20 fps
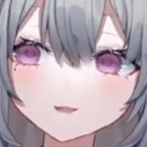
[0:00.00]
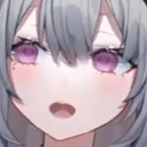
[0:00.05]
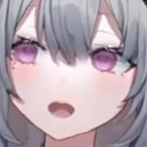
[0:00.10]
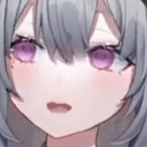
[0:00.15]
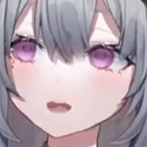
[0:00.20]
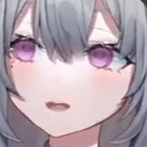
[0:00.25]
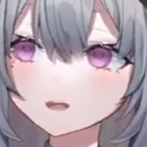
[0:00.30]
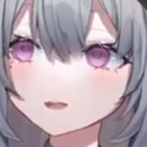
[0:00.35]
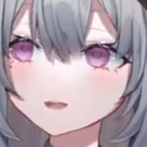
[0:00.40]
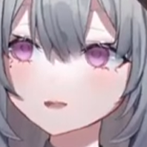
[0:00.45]
this is
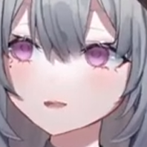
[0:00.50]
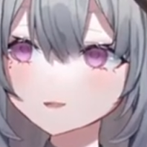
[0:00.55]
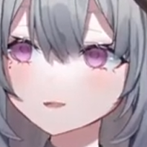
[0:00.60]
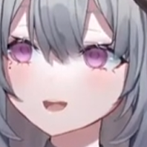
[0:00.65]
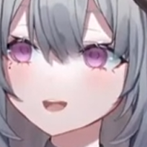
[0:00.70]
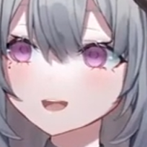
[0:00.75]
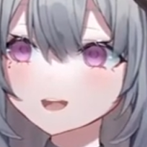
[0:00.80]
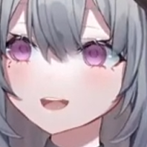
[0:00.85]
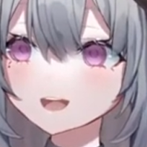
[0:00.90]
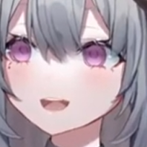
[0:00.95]
your
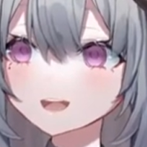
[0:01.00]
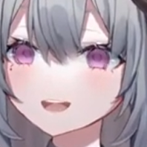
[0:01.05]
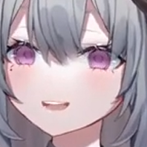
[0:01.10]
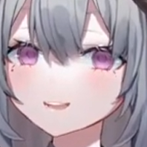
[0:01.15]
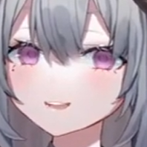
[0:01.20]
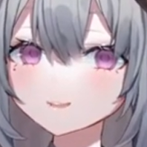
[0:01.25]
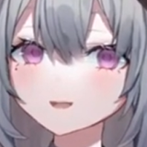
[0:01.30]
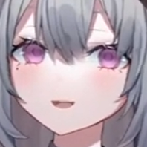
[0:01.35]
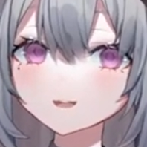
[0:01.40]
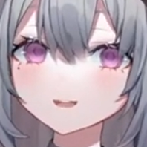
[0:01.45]
harem.
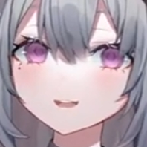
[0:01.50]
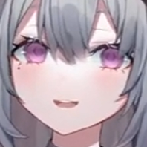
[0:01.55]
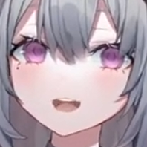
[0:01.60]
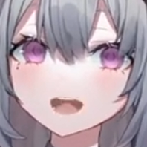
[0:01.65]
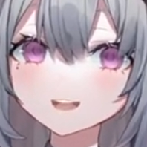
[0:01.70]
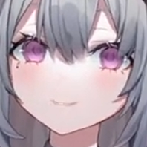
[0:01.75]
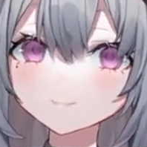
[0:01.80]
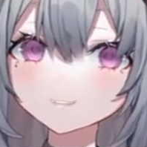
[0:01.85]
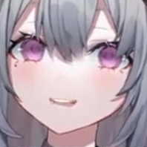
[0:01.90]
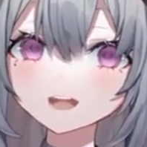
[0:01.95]
No, I
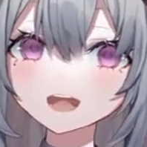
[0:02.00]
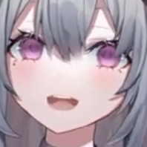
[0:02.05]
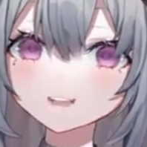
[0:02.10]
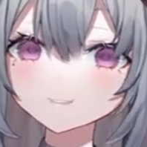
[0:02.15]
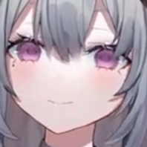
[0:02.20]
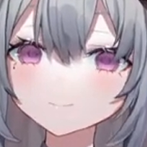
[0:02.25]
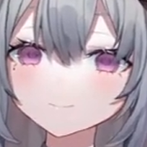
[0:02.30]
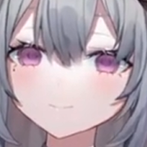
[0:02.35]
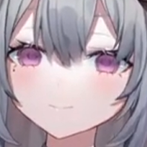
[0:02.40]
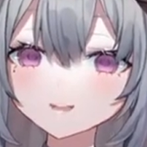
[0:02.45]
don't like
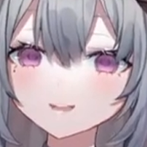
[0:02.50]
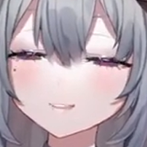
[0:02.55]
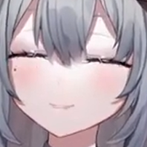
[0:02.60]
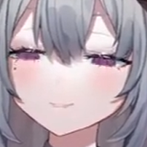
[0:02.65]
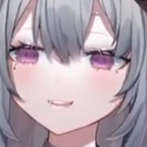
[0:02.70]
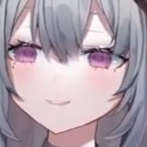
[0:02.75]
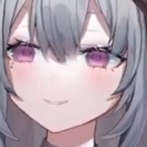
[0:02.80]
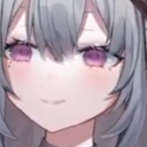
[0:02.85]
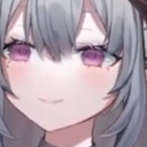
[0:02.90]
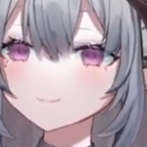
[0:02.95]
this because
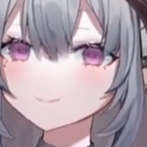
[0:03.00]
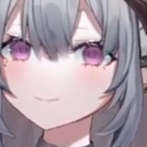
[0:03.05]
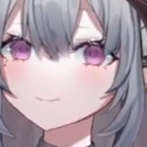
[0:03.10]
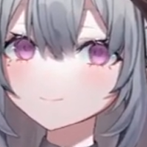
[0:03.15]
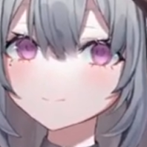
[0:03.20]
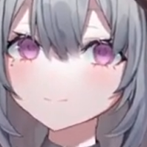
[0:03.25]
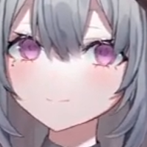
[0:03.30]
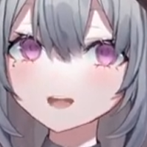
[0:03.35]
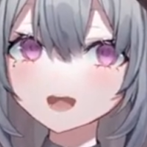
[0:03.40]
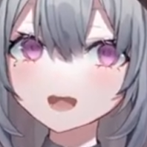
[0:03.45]
the girl is
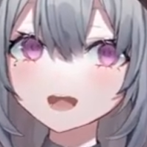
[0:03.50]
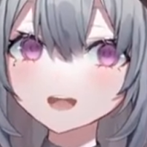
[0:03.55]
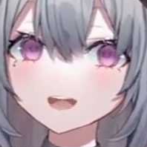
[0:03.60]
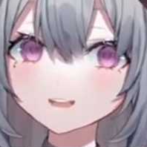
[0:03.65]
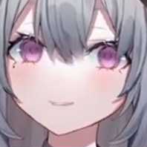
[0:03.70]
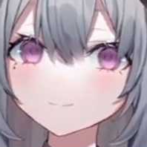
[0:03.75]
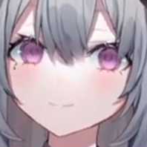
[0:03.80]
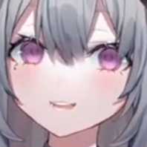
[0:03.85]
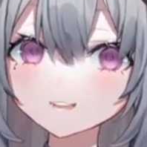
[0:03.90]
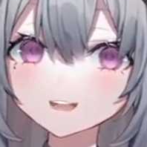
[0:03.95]
mad at
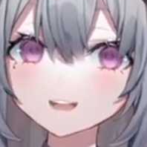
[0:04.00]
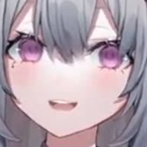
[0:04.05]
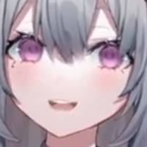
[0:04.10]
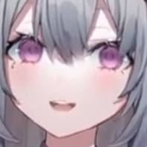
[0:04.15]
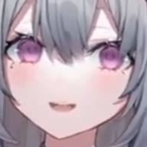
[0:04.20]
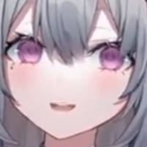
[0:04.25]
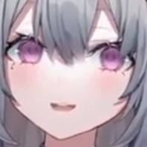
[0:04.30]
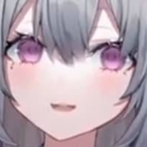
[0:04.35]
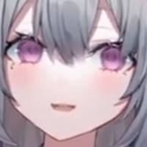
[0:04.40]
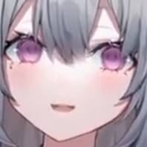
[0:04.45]
me.
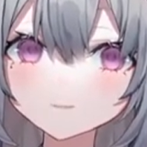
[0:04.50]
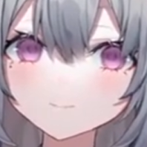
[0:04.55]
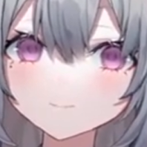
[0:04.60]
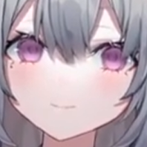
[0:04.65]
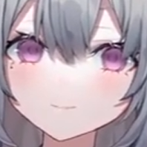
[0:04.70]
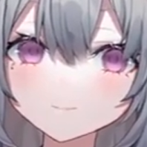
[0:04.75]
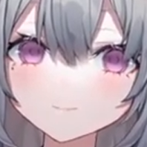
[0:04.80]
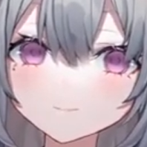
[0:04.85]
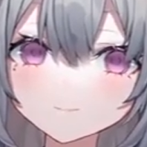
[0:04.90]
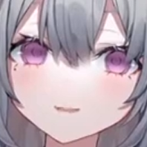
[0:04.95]
Oh,
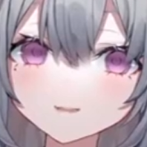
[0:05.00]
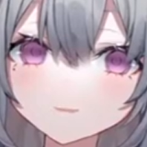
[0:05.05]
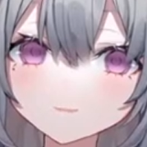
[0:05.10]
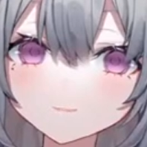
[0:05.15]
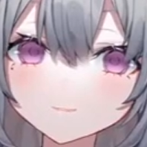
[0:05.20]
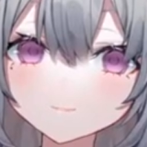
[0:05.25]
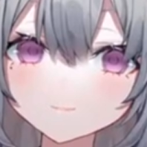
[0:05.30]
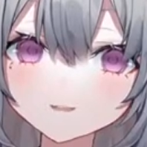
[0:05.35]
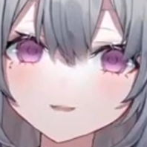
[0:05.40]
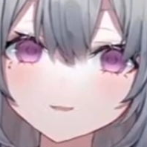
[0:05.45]
I'll
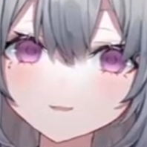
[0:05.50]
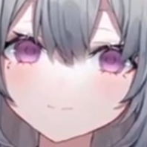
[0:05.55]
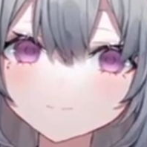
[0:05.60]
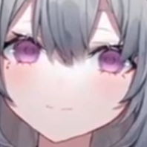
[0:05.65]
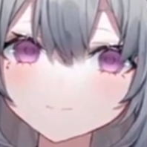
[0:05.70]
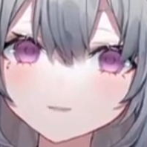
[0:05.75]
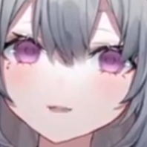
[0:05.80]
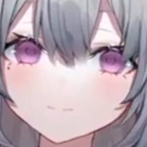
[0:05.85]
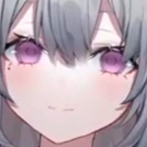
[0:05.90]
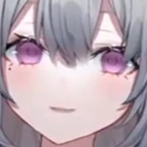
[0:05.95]
she's in her girl,
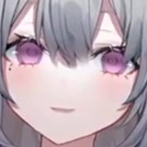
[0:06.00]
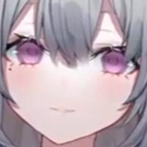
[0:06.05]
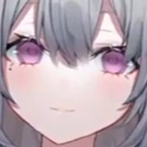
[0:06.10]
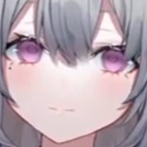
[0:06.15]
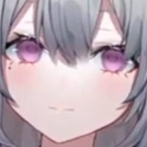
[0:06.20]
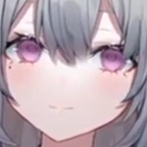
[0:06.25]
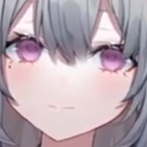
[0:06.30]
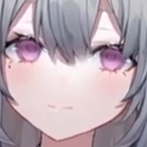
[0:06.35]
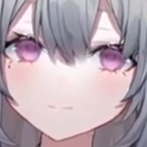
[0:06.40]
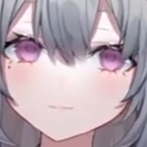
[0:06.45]
phone in the
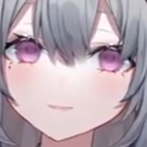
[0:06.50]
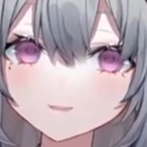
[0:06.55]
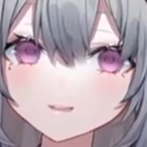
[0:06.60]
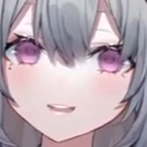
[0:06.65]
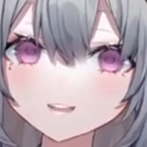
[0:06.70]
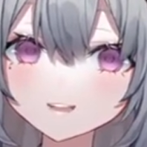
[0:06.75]
pool.